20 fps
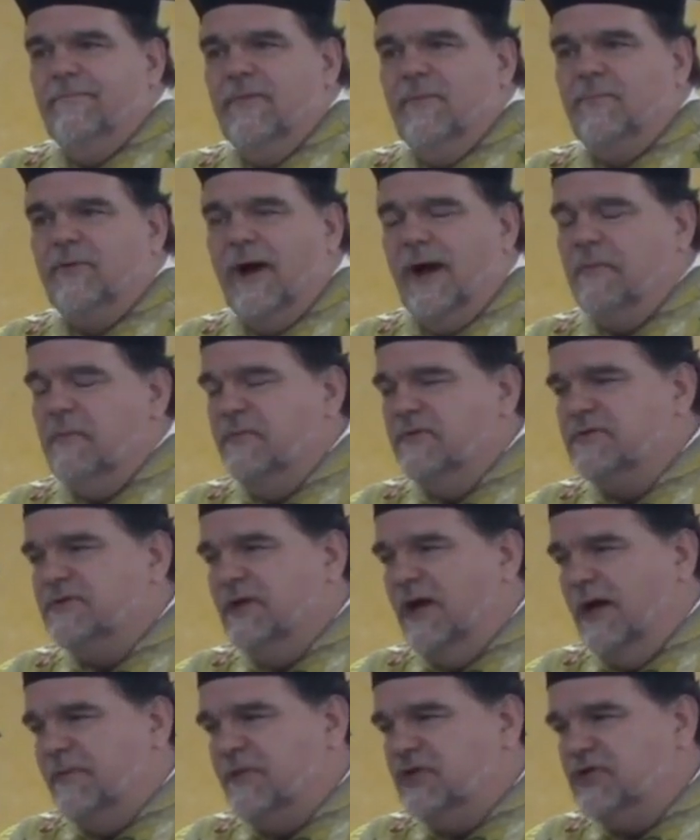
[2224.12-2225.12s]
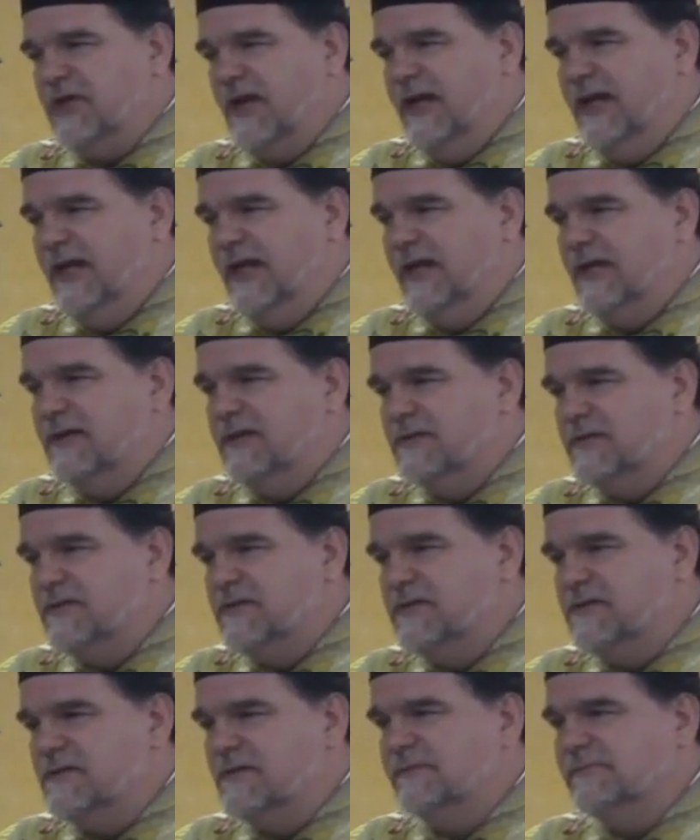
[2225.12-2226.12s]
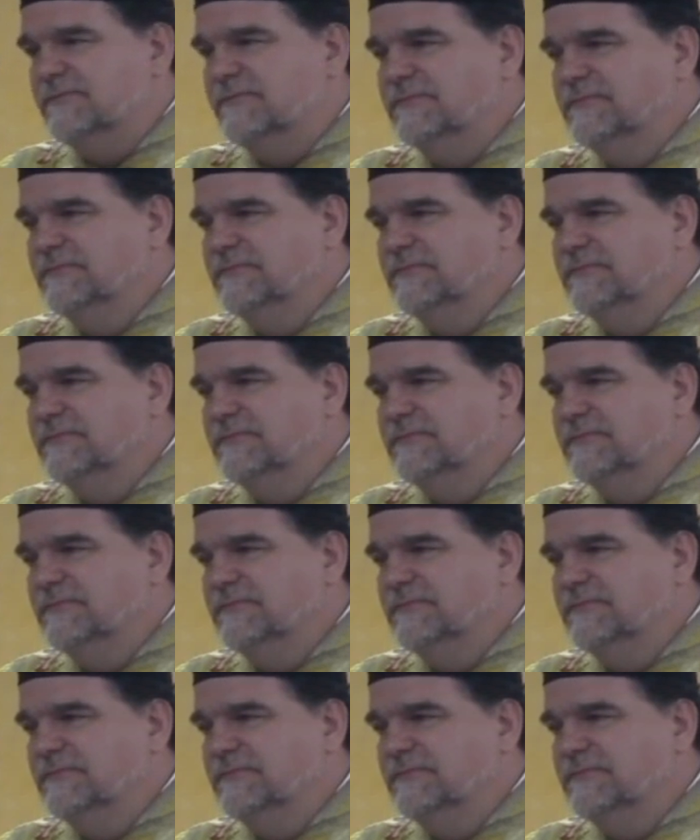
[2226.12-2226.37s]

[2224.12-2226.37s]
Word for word: The problem is not the Chinese.